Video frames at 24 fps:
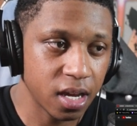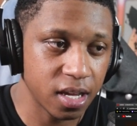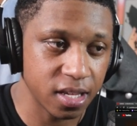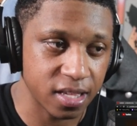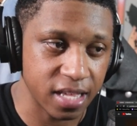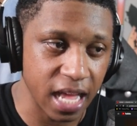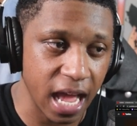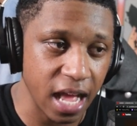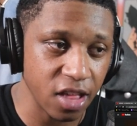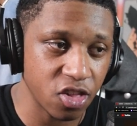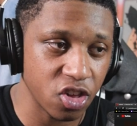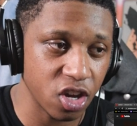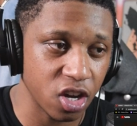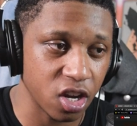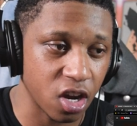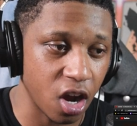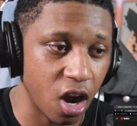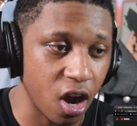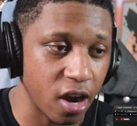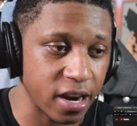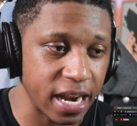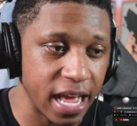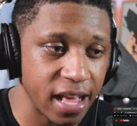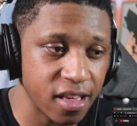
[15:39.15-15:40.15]
Cause that junk
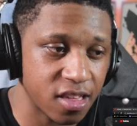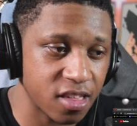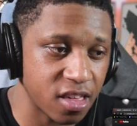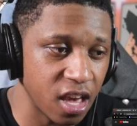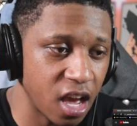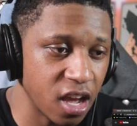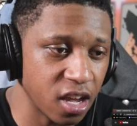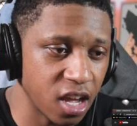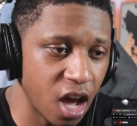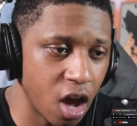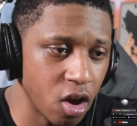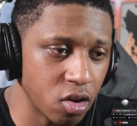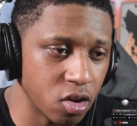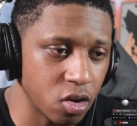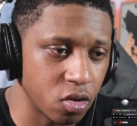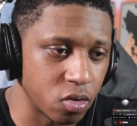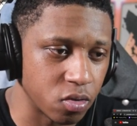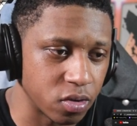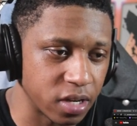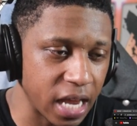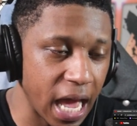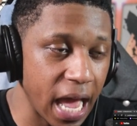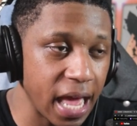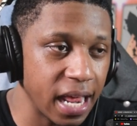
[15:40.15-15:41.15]
heart, That's Son
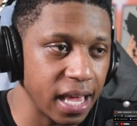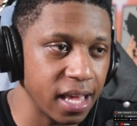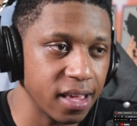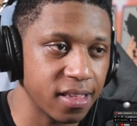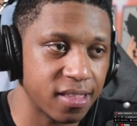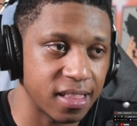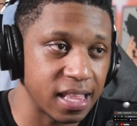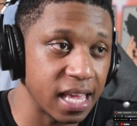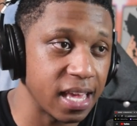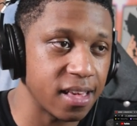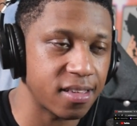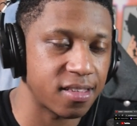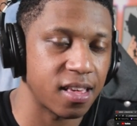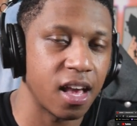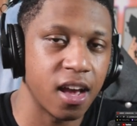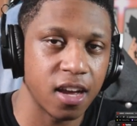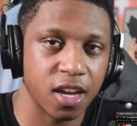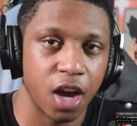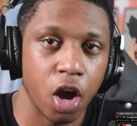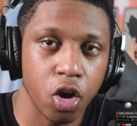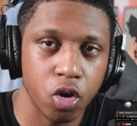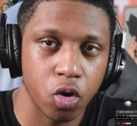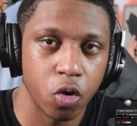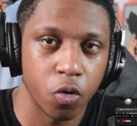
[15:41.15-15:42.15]
Goku. That is the
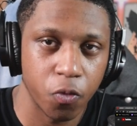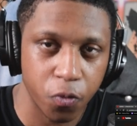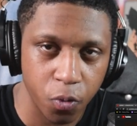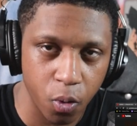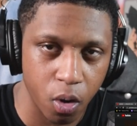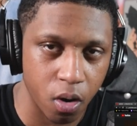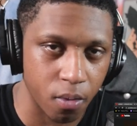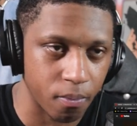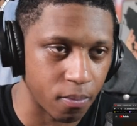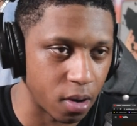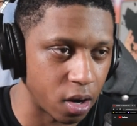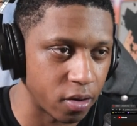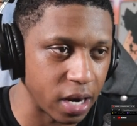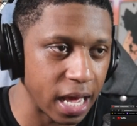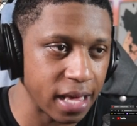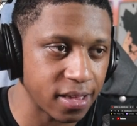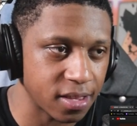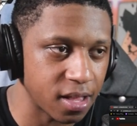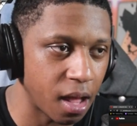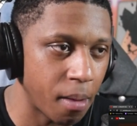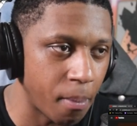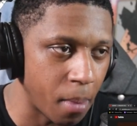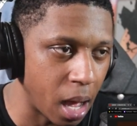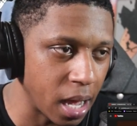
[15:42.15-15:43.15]
Son Goku form, bro.
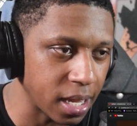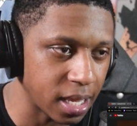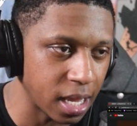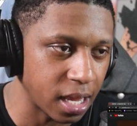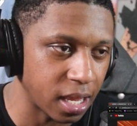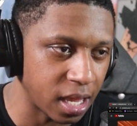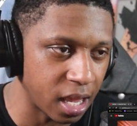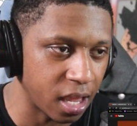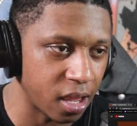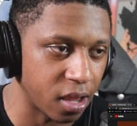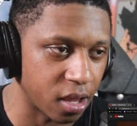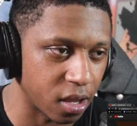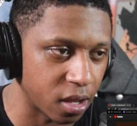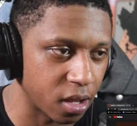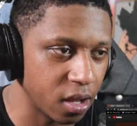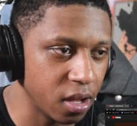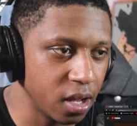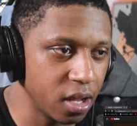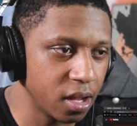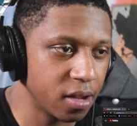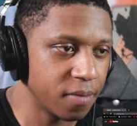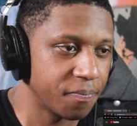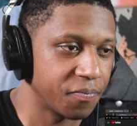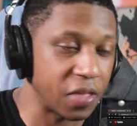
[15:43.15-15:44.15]
That's the Monkey King.
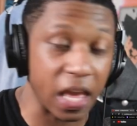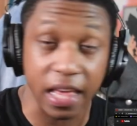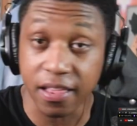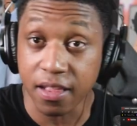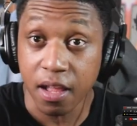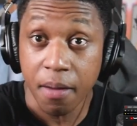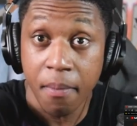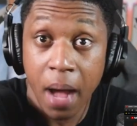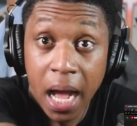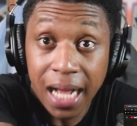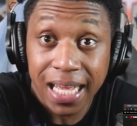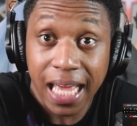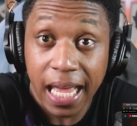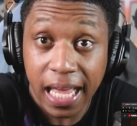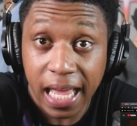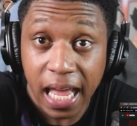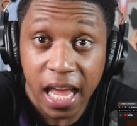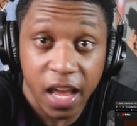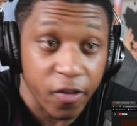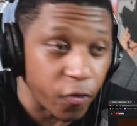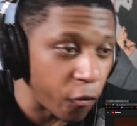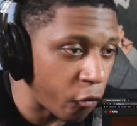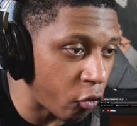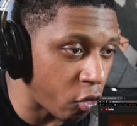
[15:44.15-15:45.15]
That's the Monkey
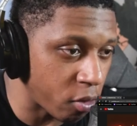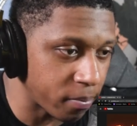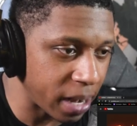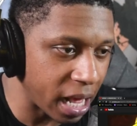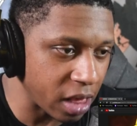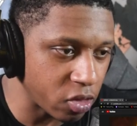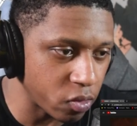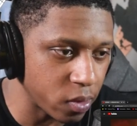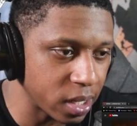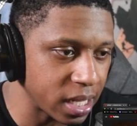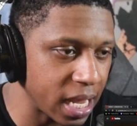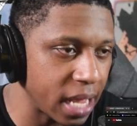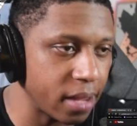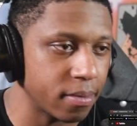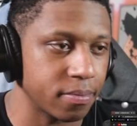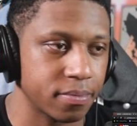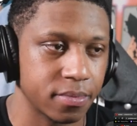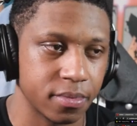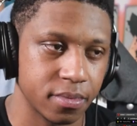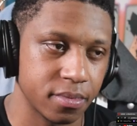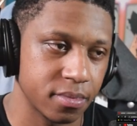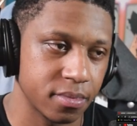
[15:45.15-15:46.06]
King form. That's what that.